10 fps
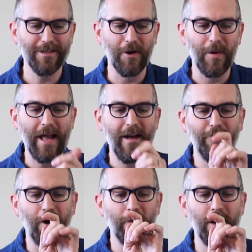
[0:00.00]
So I
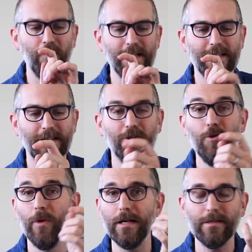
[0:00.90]
have on my wrist
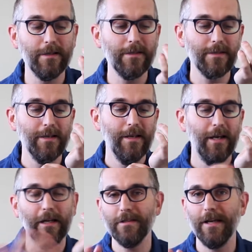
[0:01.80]
2 bracelets,
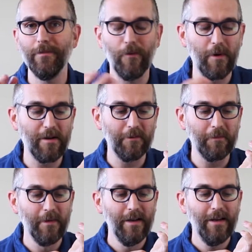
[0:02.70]
and I'll tell you about one of them.